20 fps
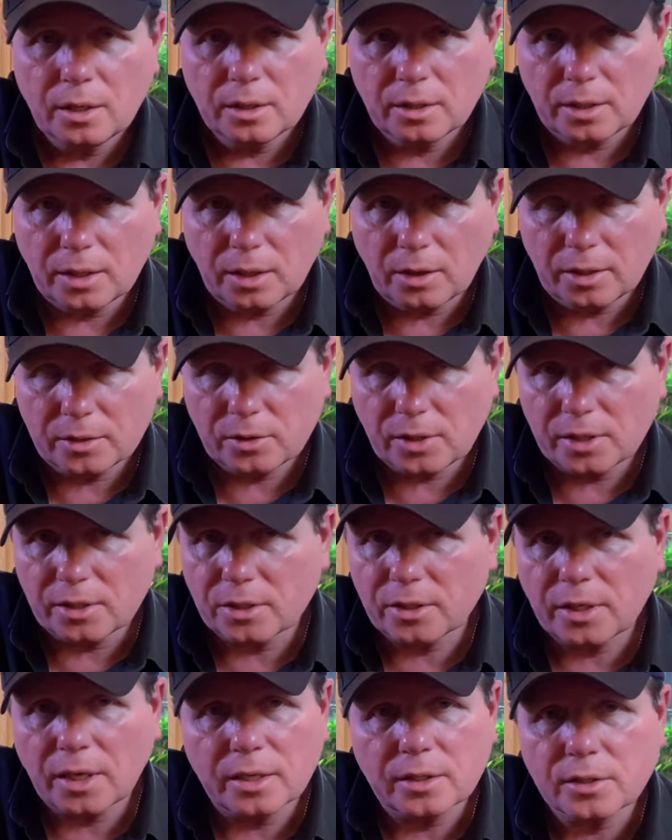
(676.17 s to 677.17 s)
Now, as I
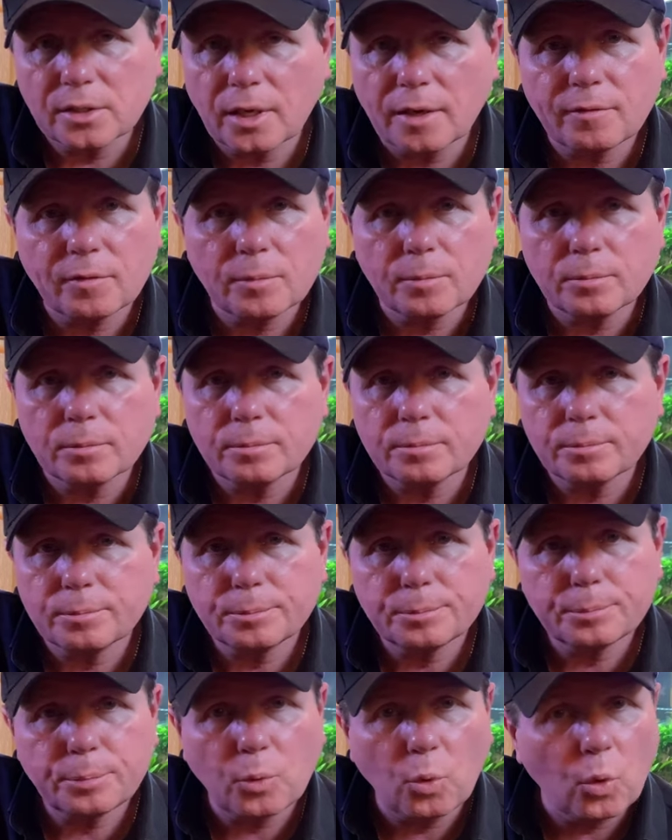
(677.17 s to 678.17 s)
said,
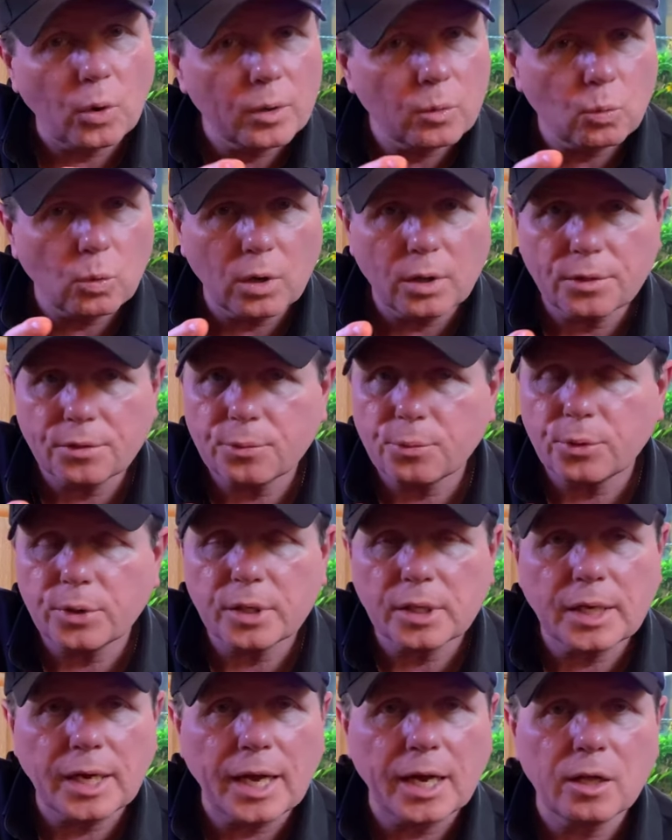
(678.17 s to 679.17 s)

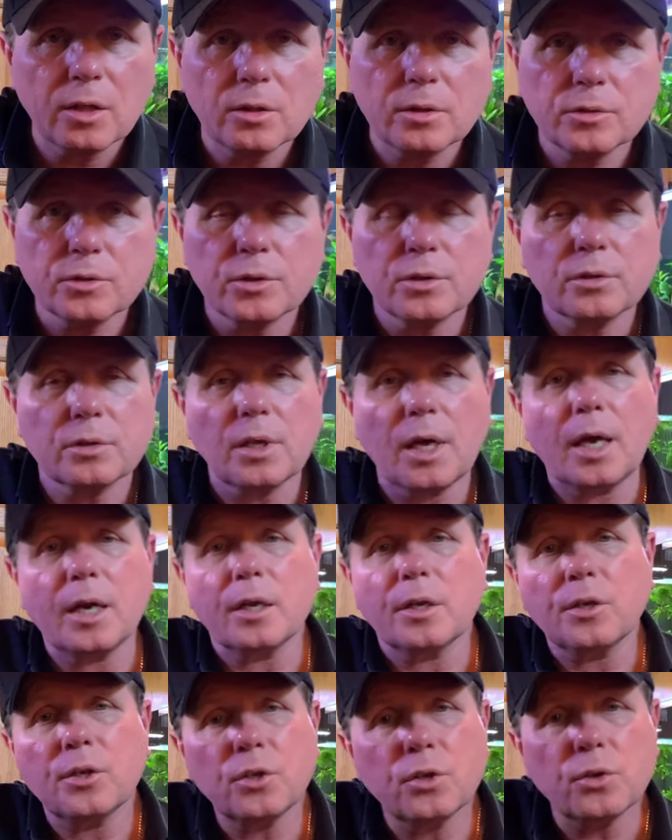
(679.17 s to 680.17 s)
7.13 gallons is not
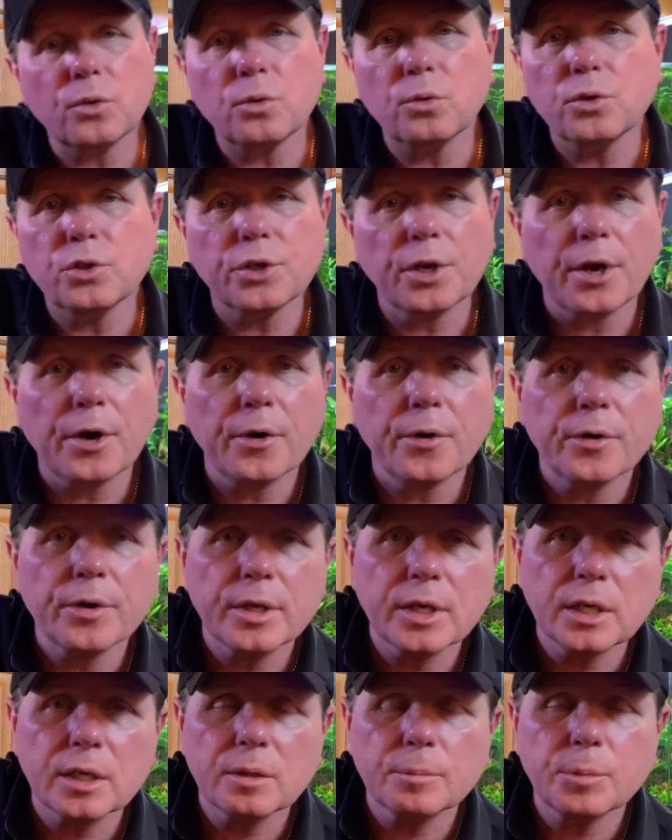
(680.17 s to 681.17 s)
a huge
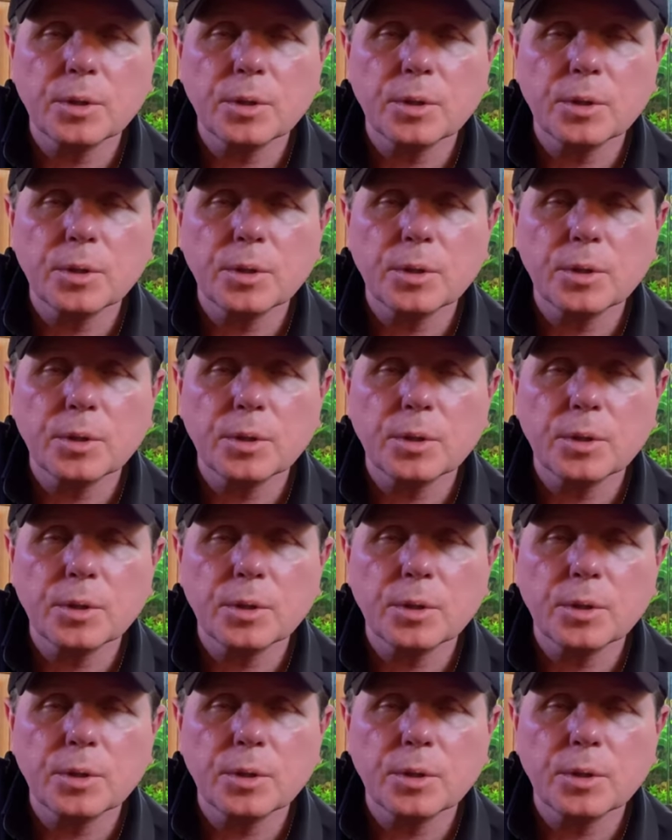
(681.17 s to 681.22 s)
area,